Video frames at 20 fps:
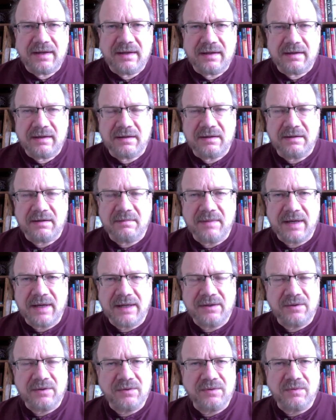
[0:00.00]
Combine
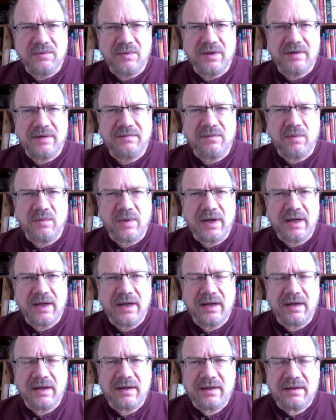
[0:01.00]
those in whatever
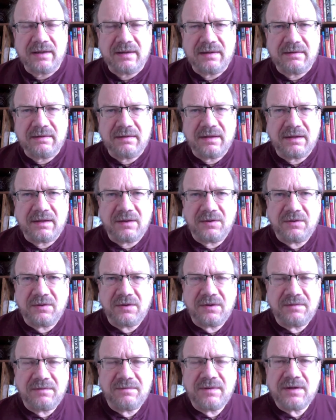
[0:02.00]
way that you
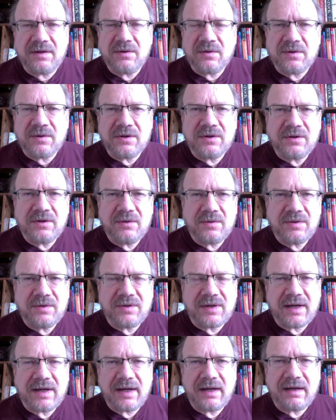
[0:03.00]
see fit in order to
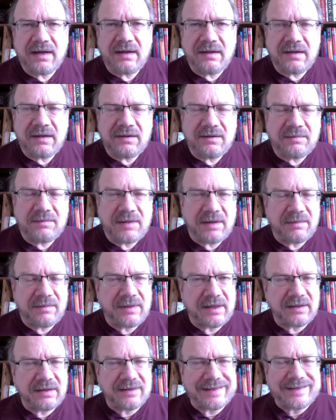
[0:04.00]
assign sometimes
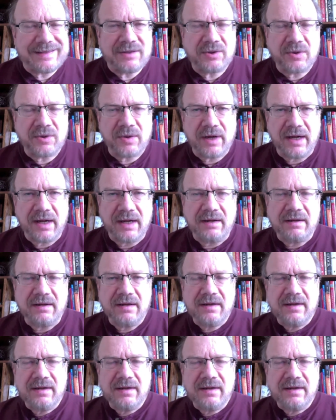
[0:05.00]
a letter grade.